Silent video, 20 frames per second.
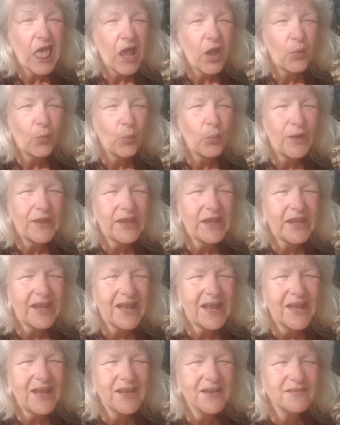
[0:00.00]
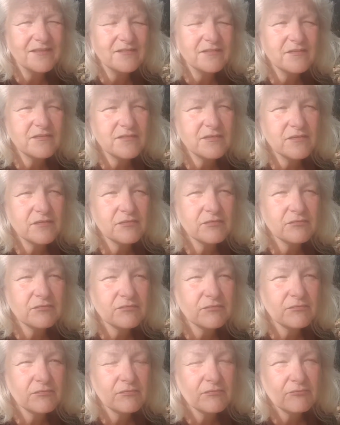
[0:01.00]
A week and
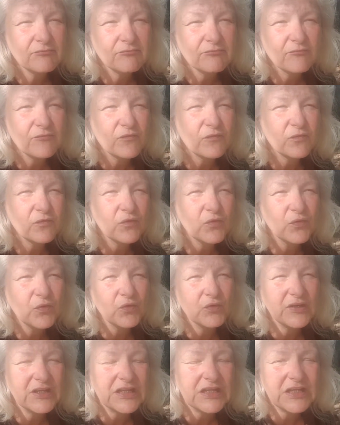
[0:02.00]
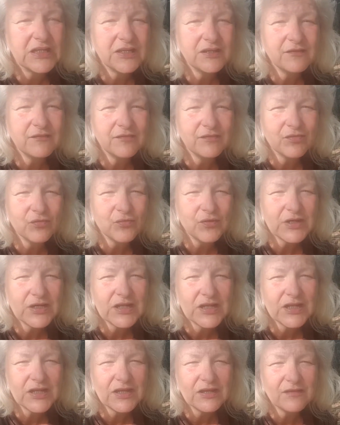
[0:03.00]
4 days, 3
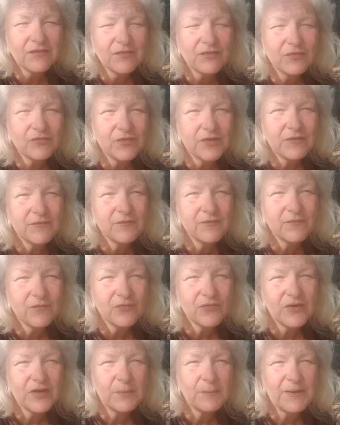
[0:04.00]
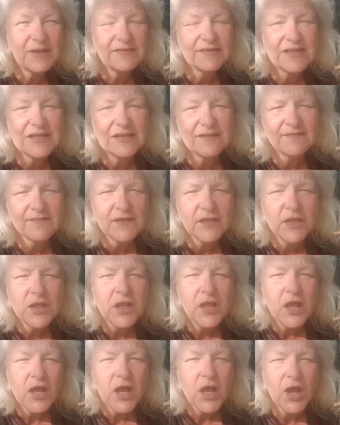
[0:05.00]
days, three and a bit days.
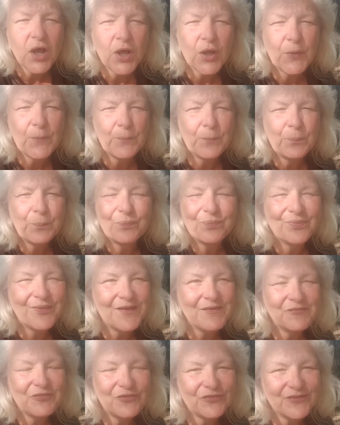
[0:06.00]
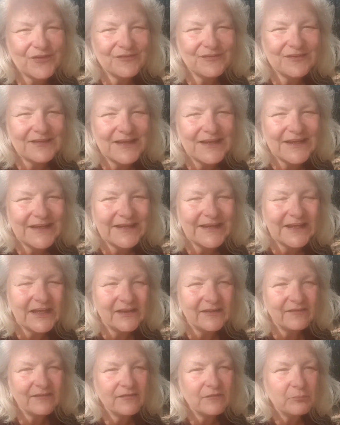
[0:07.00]
They've not started laying
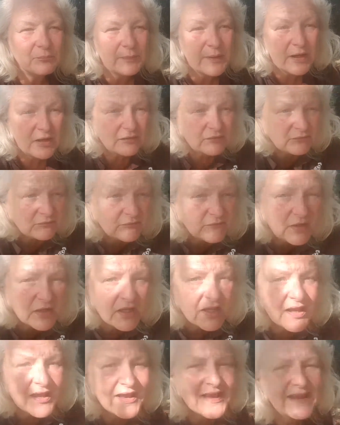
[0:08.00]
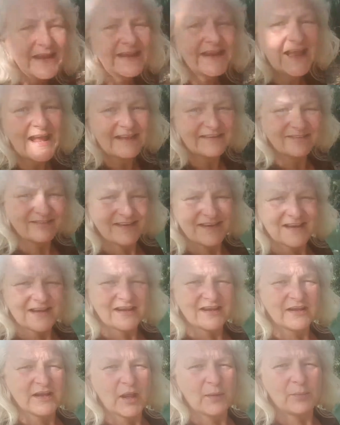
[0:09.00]
yet, but it can
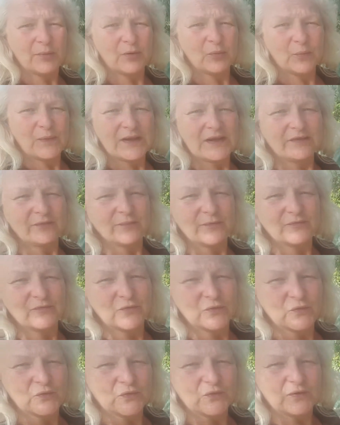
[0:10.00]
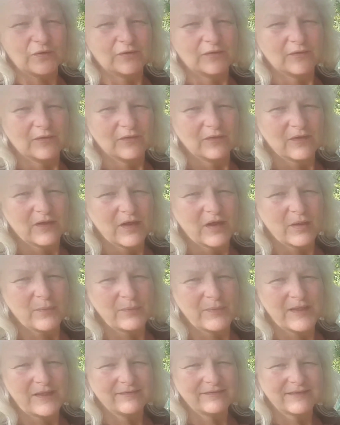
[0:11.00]
take a couple of weeks before
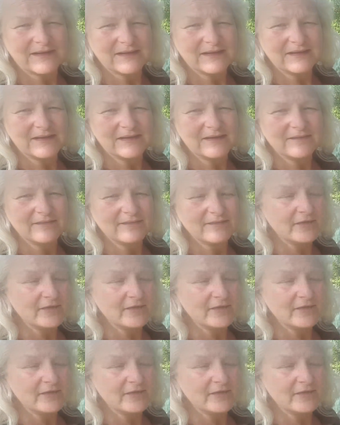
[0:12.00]
they're settled in and